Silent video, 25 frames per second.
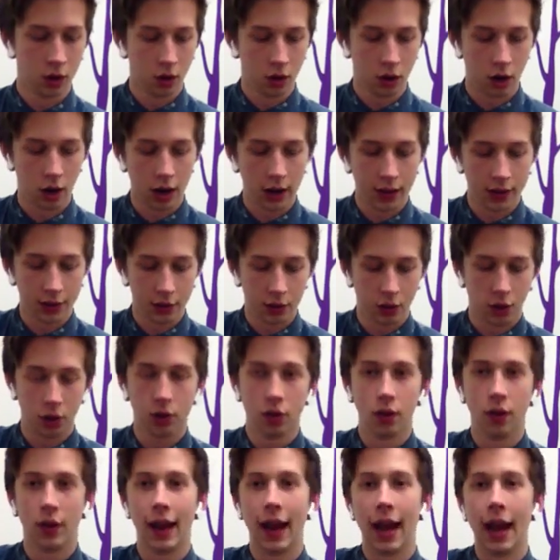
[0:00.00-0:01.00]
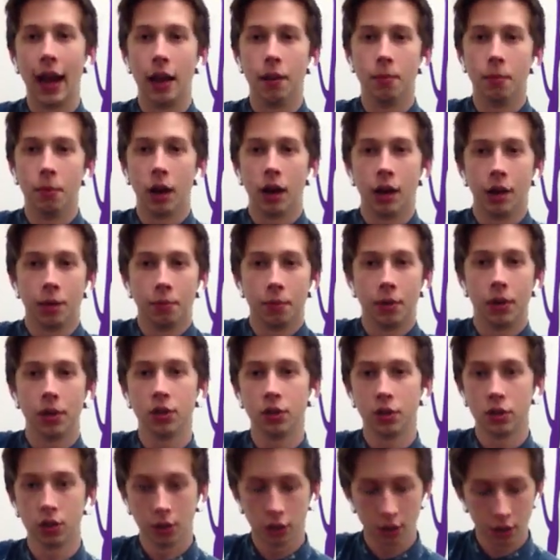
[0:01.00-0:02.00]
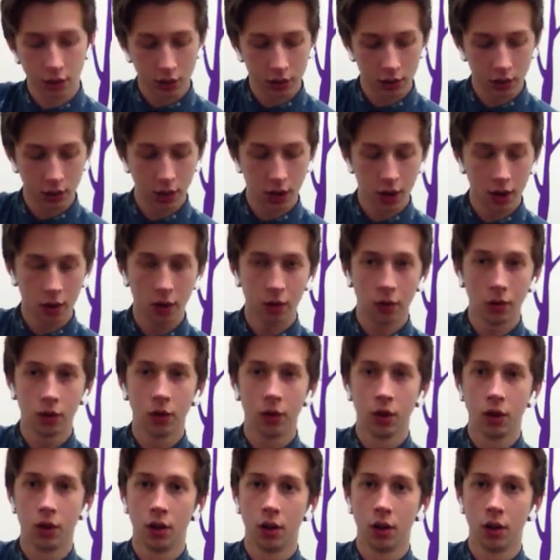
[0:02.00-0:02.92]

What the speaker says: Alright, let's go to our A minor pentatonic scale.